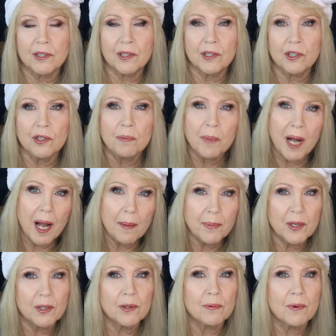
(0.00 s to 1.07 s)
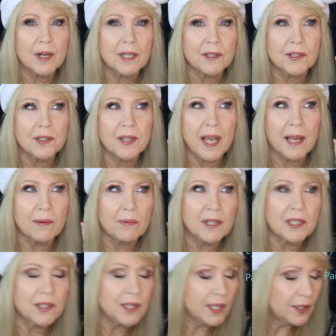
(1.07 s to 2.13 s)
The two popular ones that we
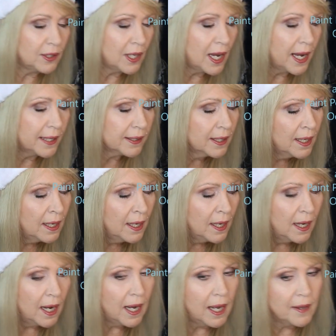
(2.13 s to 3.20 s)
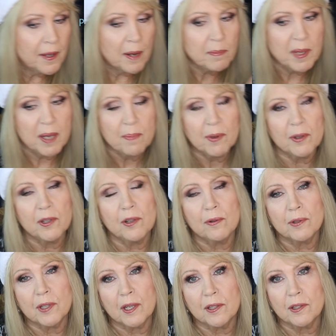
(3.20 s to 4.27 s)
see a lot that people
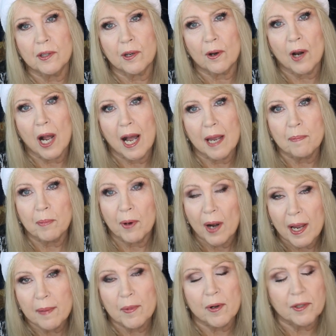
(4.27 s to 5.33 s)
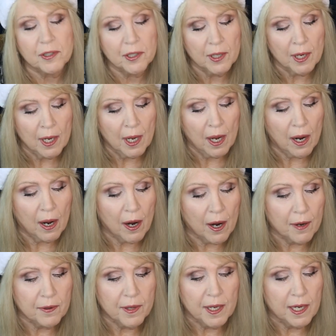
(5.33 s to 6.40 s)
use as their eye primers
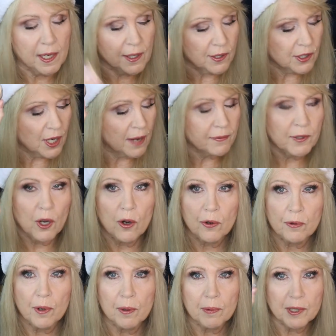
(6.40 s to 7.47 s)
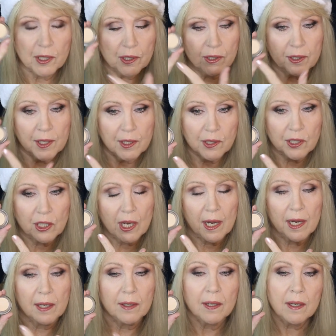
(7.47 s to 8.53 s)
are the soft ochre, which is this
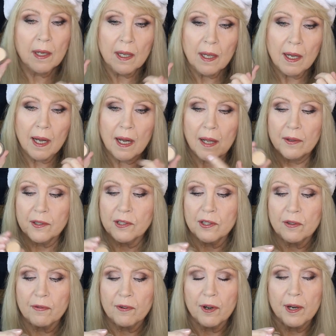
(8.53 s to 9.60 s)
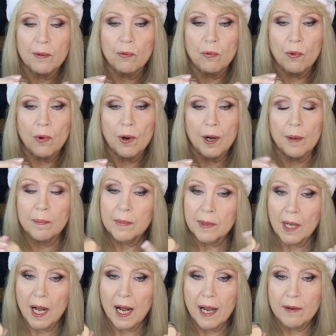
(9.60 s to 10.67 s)
shade. This is a very warm
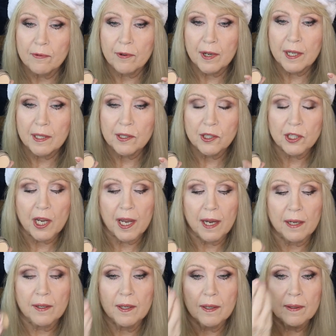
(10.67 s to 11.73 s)
ivory shade.